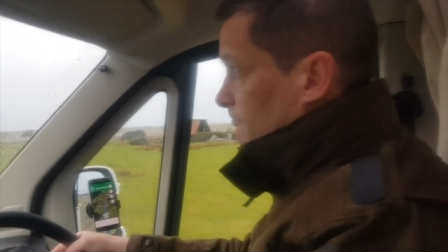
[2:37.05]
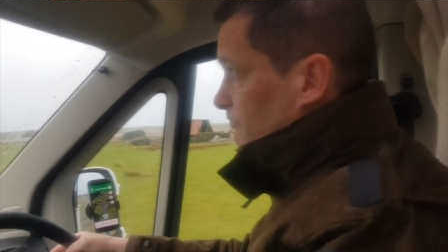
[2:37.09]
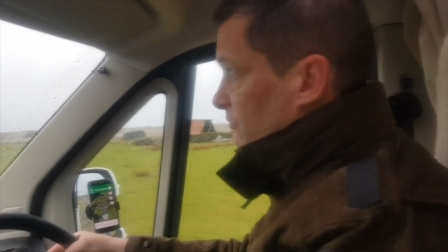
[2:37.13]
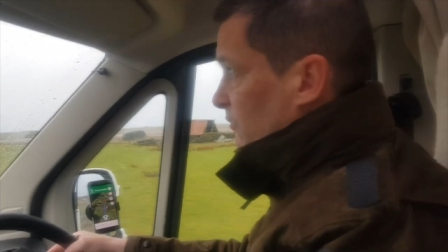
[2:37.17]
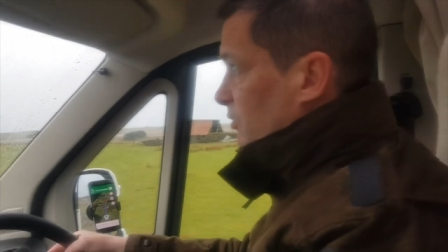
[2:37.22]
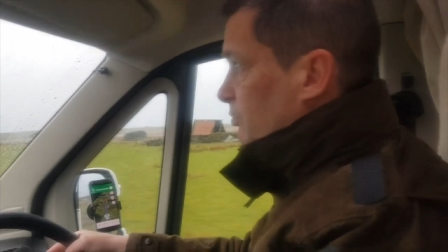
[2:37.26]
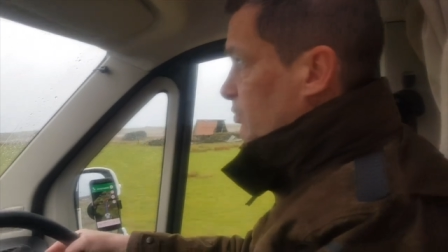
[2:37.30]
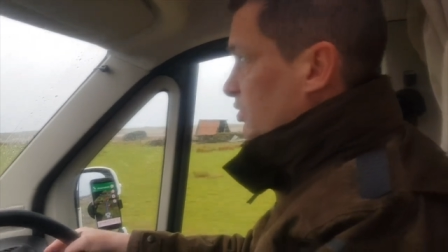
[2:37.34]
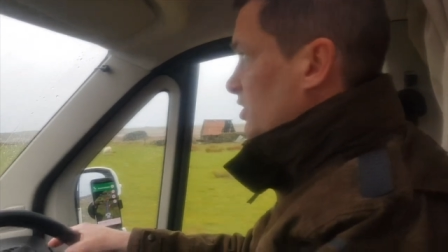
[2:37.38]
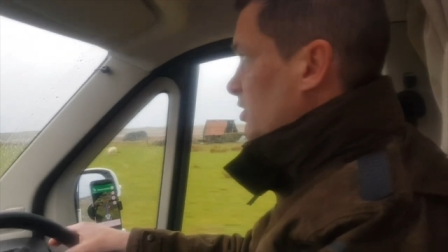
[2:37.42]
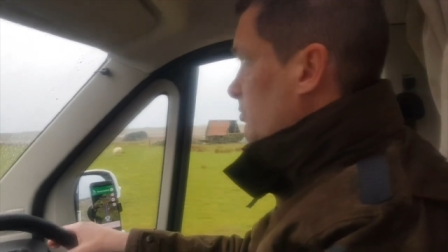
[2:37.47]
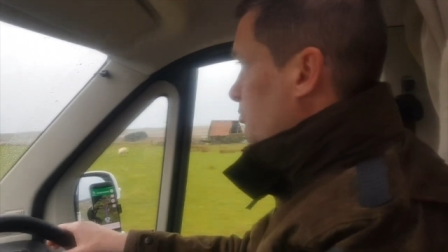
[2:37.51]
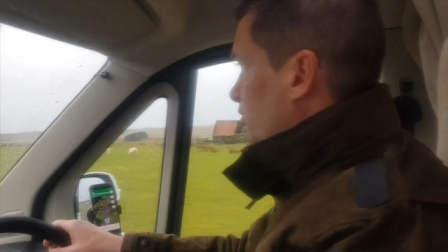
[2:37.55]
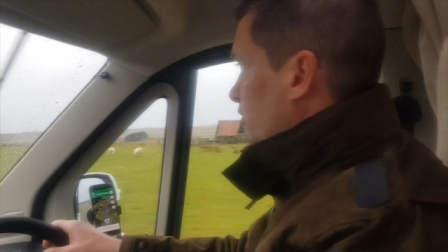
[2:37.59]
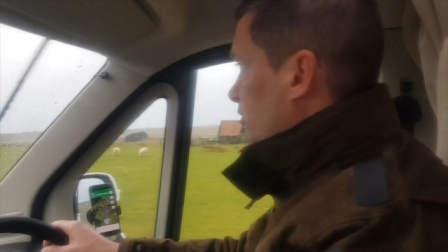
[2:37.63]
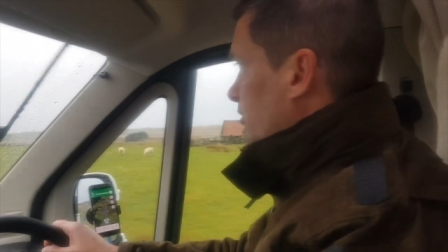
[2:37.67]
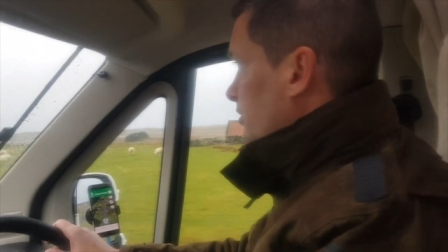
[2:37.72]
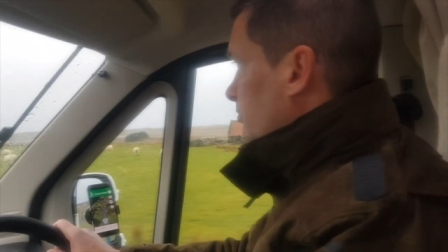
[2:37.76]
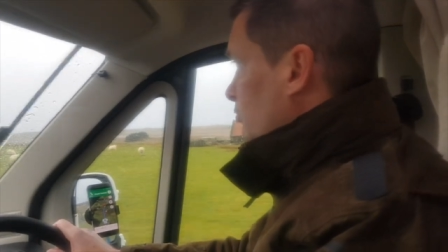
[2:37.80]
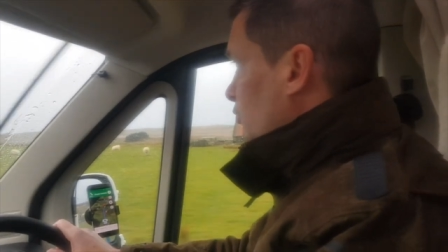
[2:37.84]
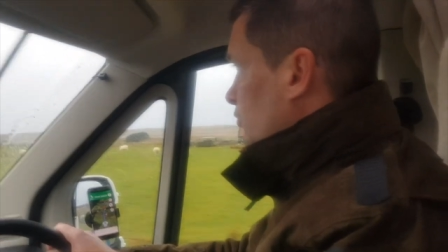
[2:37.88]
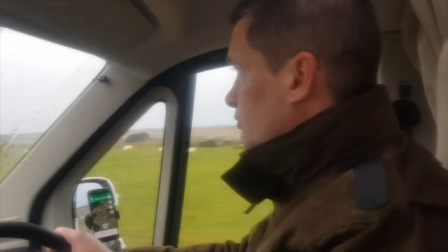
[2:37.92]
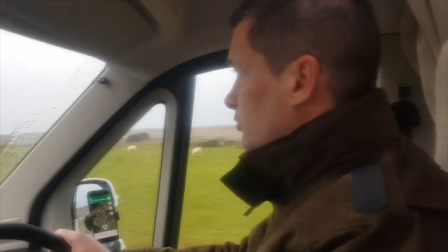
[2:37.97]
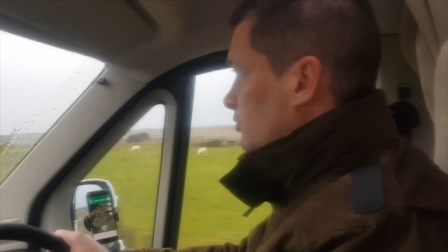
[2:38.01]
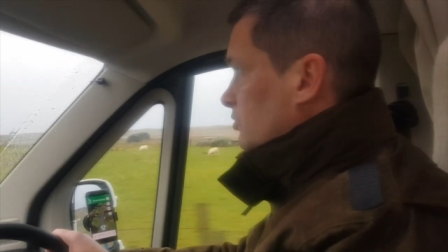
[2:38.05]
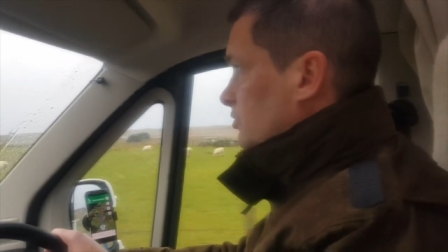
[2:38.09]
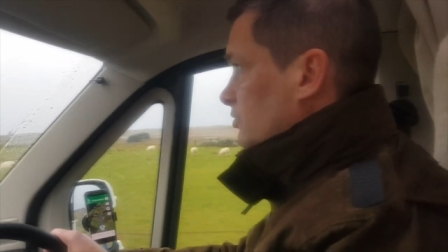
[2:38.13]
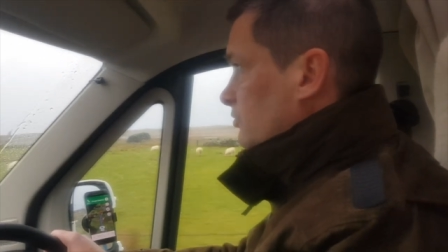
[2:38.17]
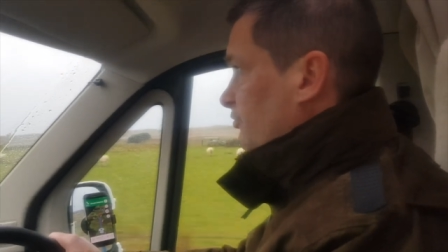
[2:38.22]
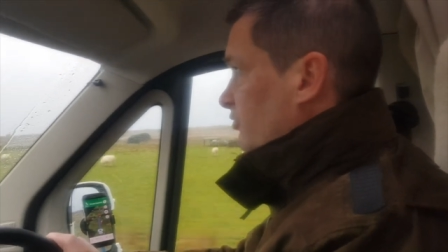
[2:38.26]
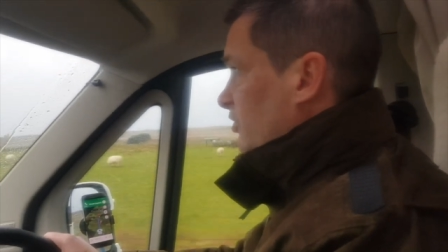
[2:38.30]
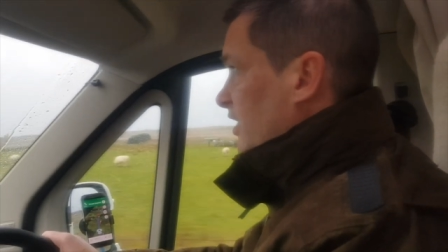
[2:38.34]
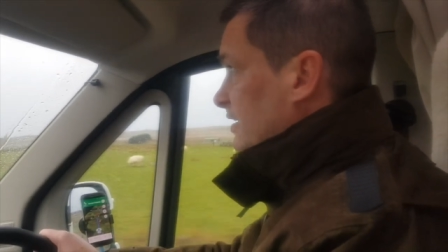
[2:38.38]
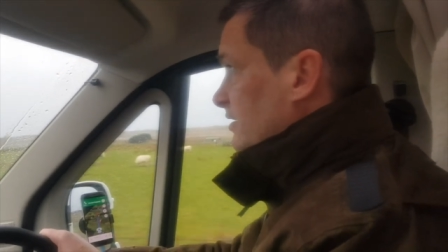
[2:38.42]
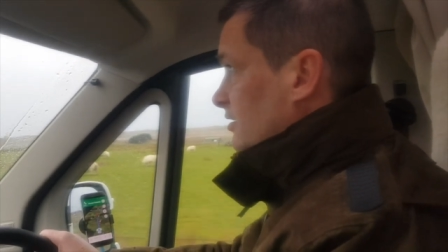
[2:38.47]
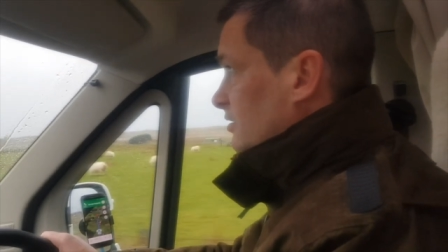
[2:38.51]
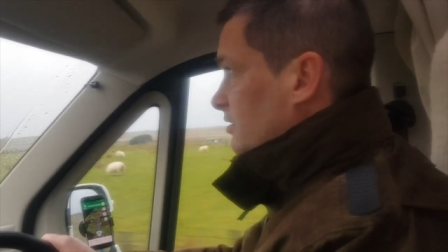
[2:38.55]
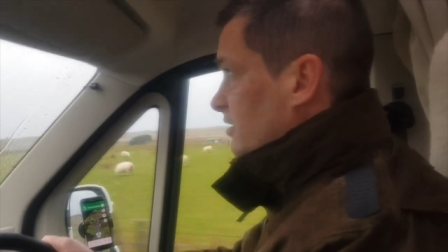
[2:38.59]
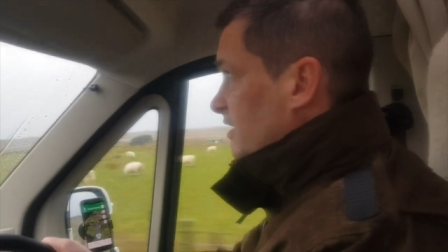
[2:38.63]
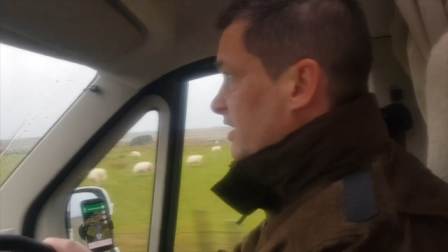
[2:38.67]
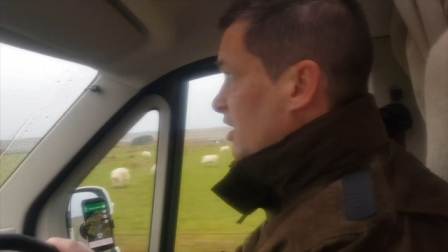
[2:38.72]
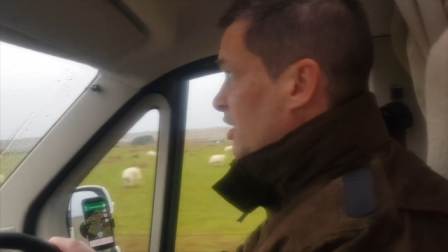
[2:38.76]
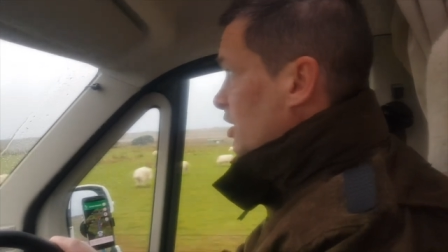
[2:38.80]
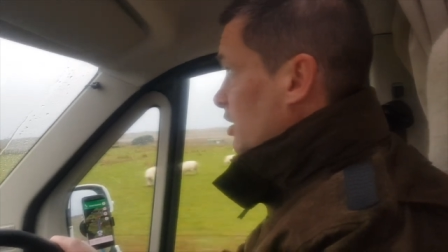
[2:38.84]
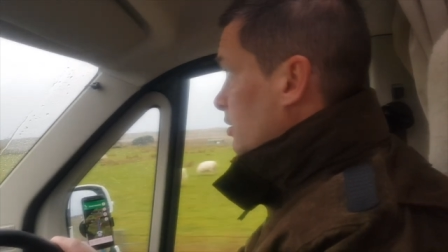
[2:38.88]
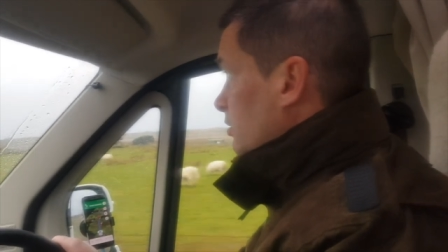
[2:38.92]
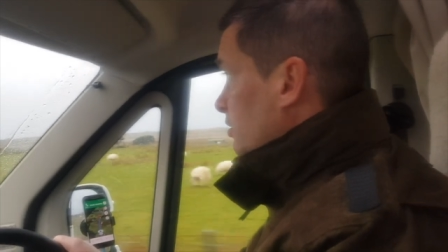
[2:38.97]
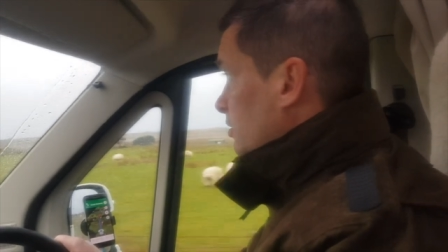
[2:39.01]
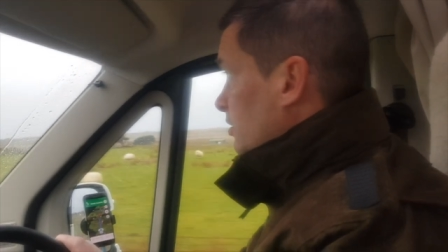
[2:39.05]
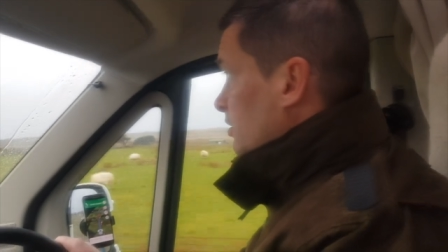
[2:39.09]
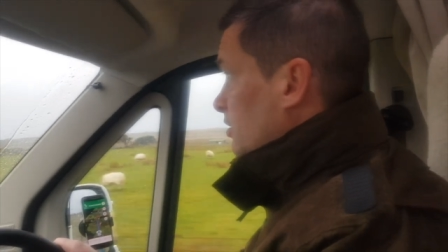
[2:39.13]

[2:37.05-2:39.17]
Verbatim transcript: The people are much friendlier.